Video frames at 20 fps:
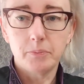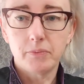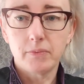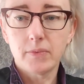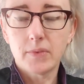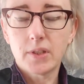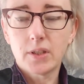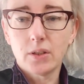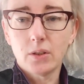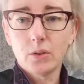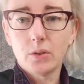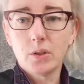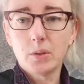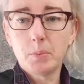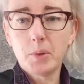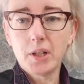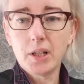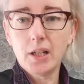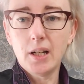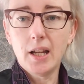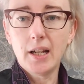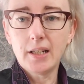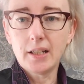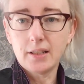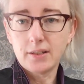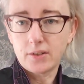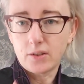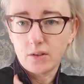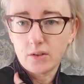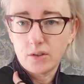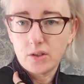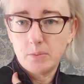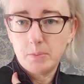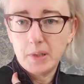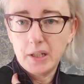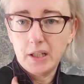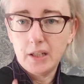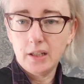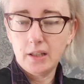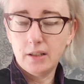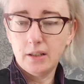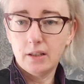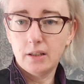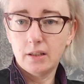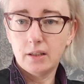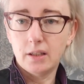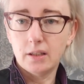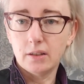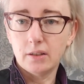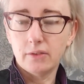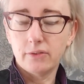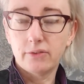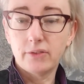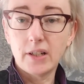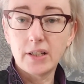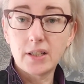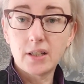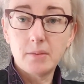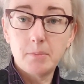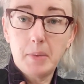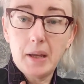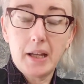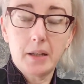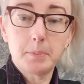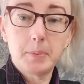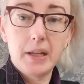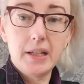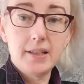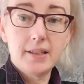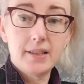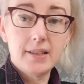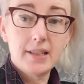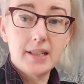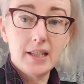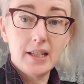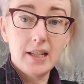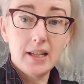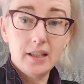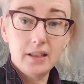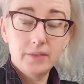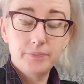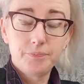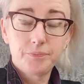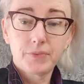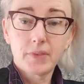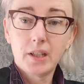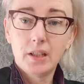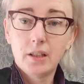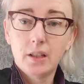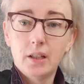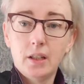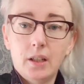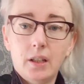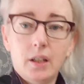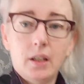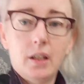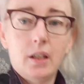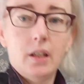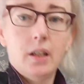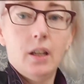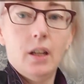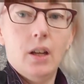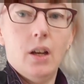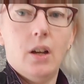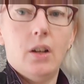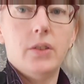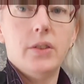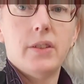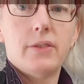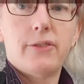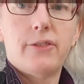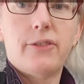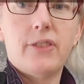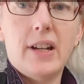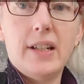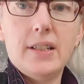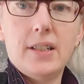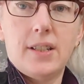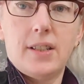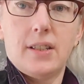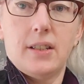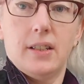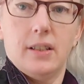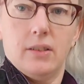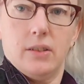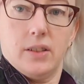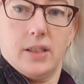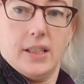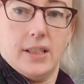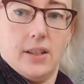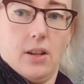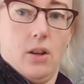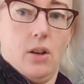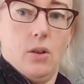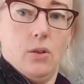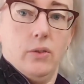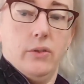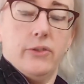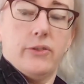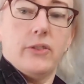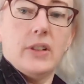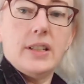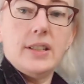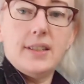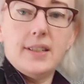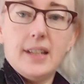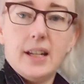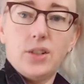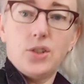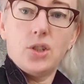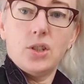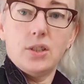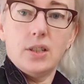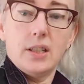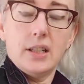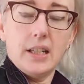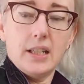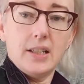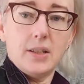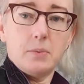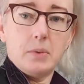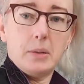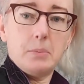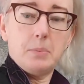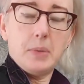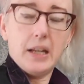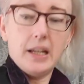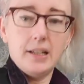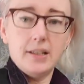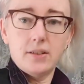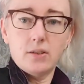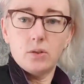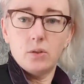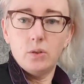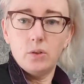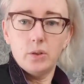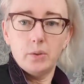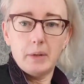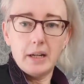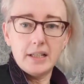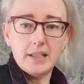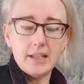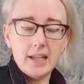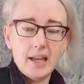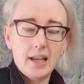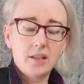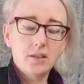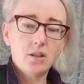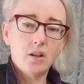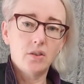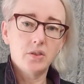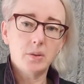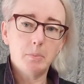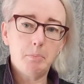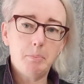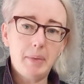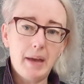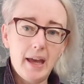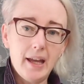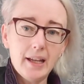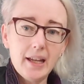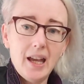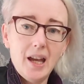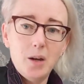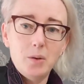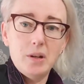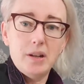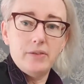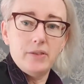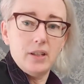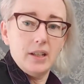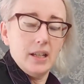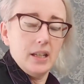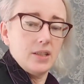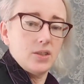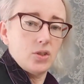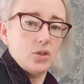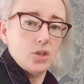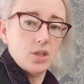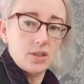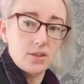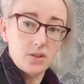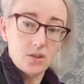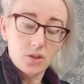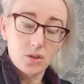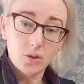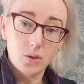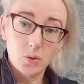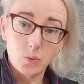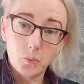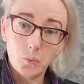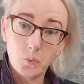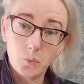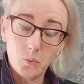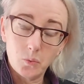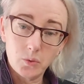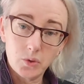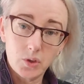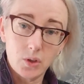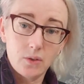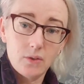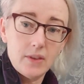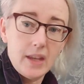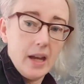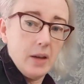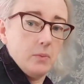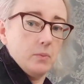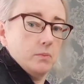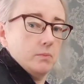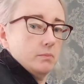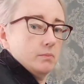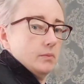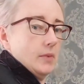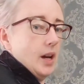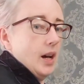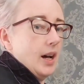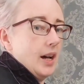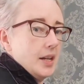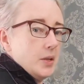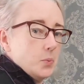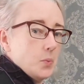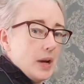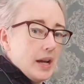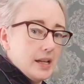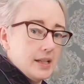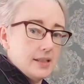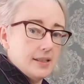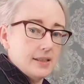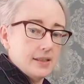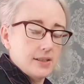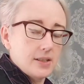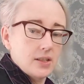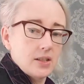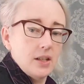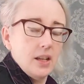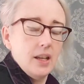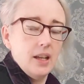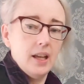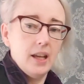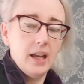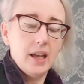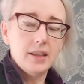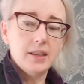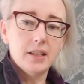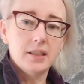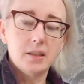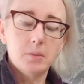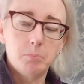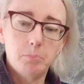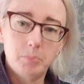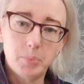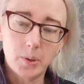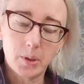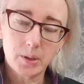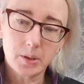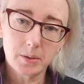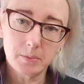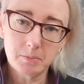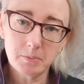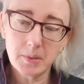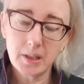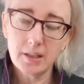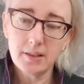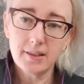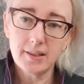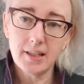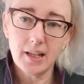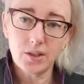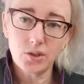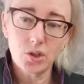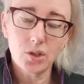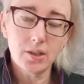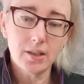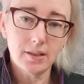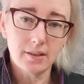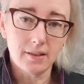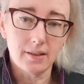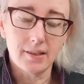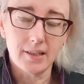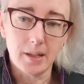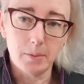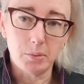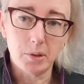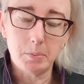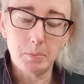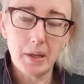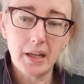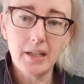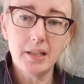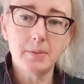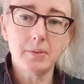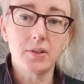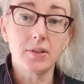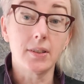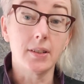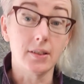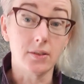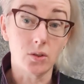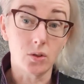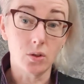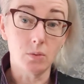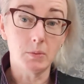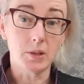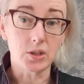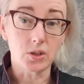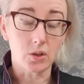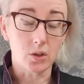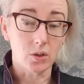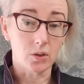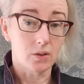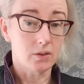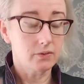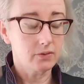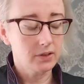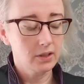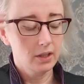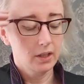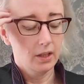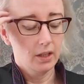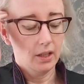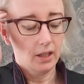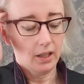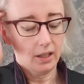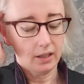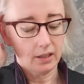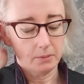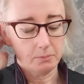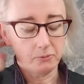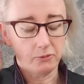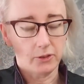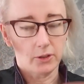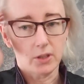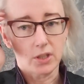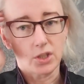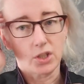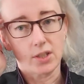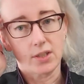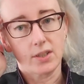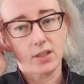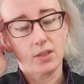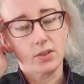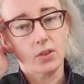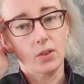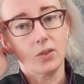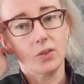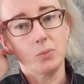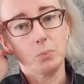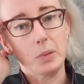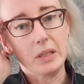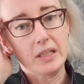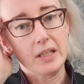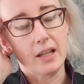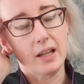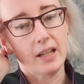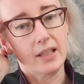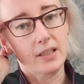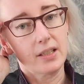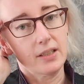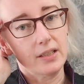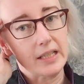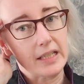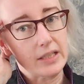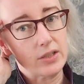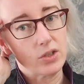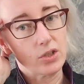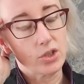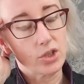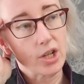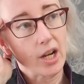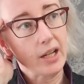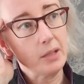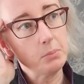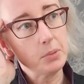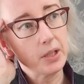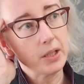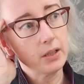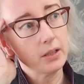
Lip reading: So the body lining is going to be the front and back pieces here. On the front, this whole front section is one piece all the way down. On the back, however, it's just to the sort of that high waist, and then the bottom section is a separate piece because there's too much curve for it just to sort of be darted into shape.